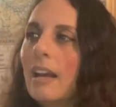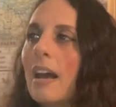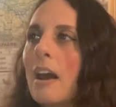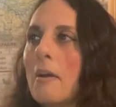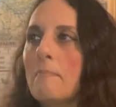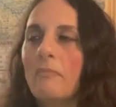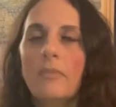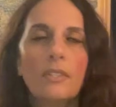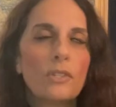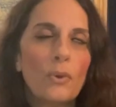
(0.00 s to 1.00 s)
Um,
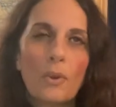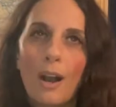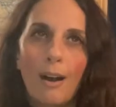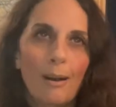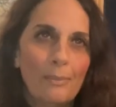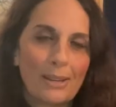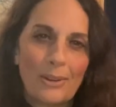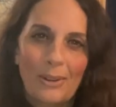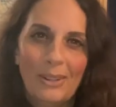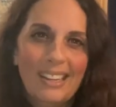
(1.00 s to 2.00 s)
so
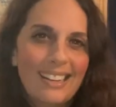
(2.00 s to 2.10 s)
comical.